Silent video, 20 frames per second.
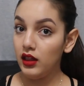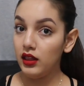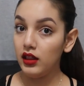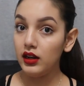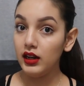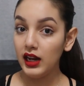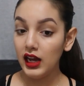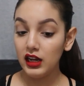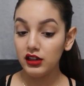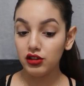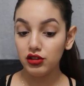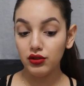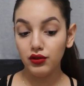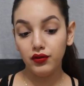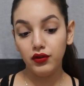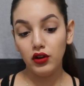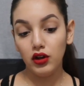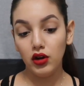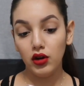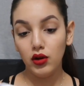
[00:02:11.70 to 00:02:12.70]
the natural
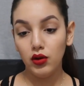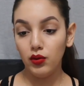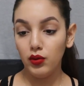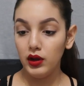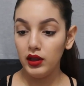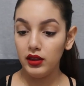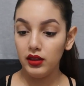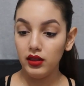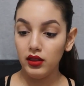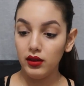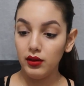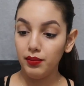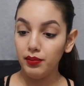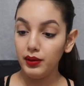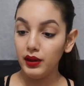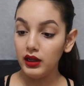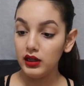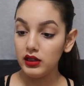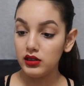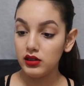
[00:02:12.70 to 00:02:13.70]
flow with
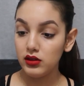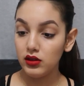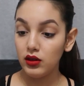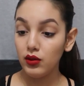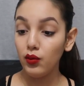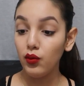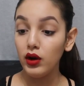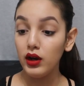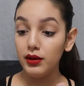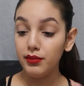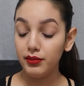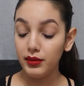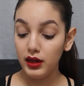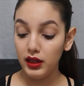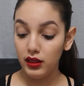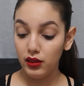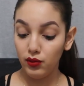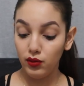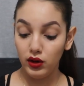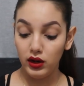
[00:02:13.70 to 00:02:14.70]
plus the
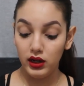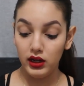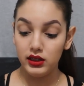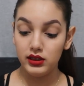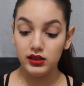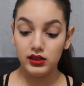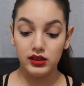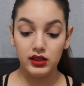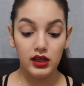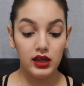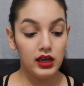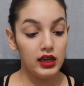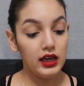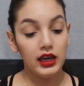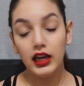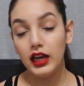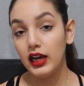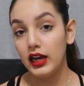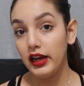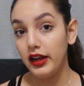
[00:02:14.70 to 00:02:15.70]
1-month ones,
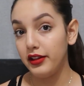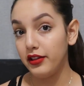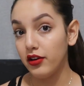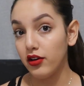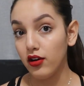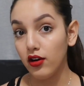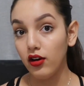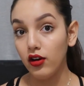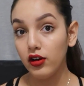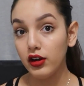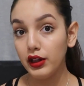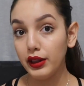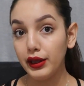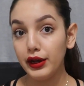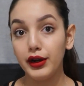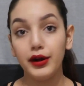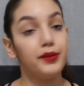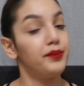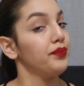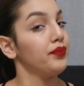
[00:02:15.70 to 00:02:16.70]
and they're all
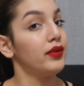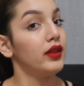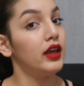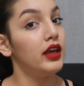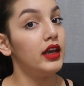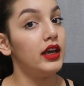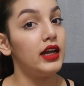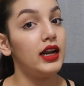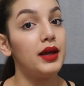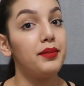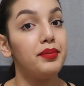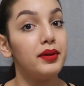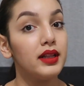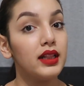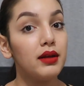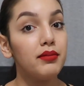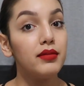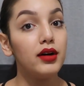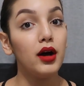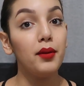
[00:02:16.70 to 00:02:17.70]
clear. And I picked
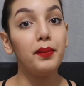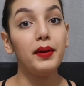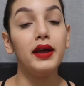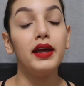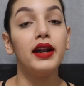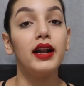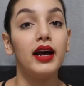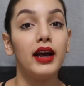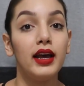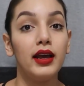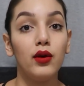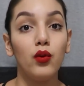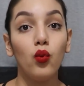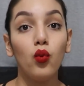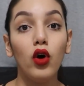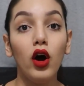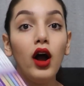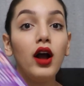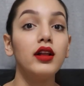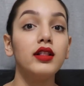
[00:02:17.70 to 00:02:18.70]
them up and I
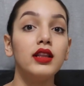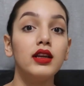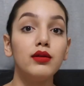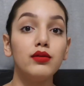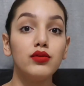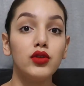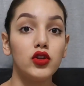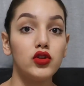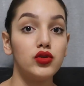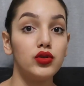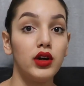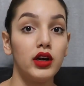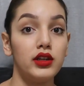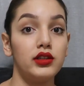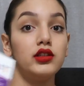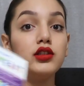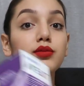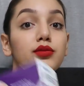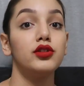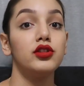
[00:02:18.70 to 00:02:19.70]
walked them to
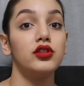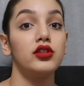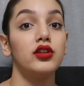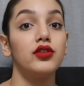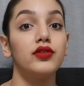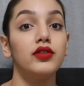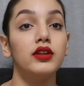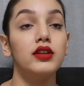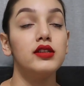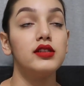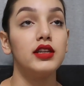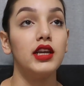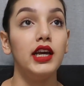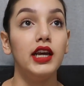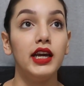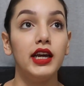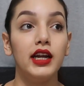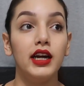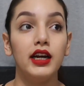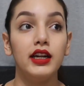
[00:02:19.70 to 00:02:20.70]
customer service,
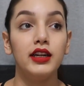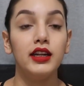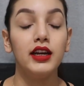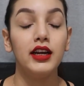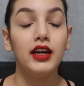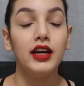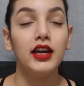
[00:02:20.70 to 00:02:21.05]
and